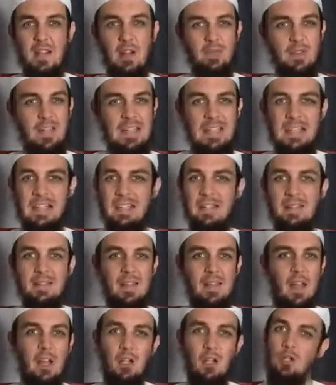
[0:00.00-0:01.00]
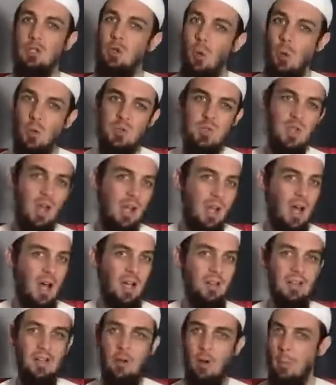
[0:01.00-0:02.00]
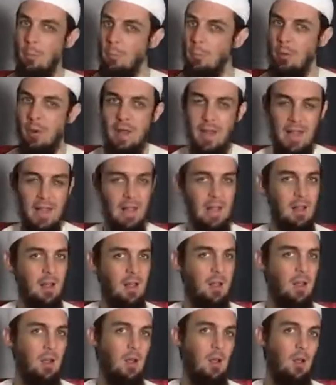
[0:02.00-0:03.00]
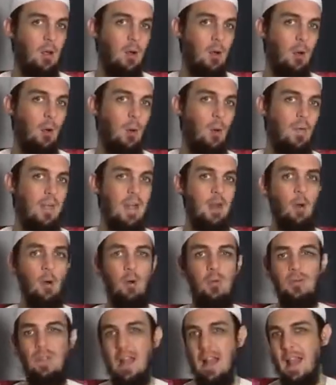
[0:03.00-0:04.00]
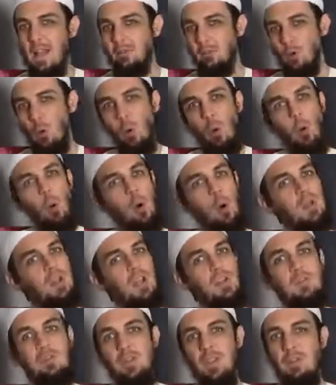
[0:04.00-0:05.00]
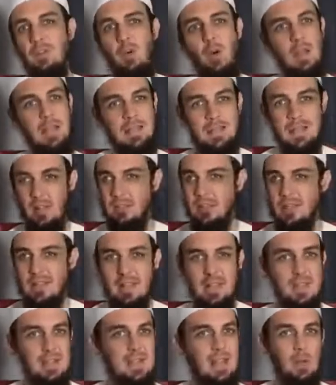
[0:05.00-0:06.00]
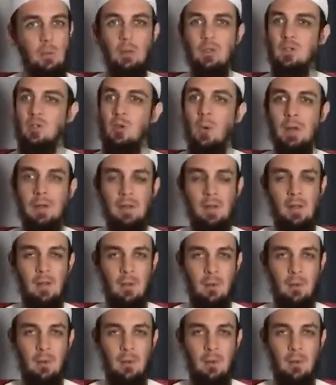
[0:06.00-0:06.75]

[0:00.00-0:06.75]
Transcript: of Eid, no salah, they don't pray. Or they left all the voluntary deeds they were doing.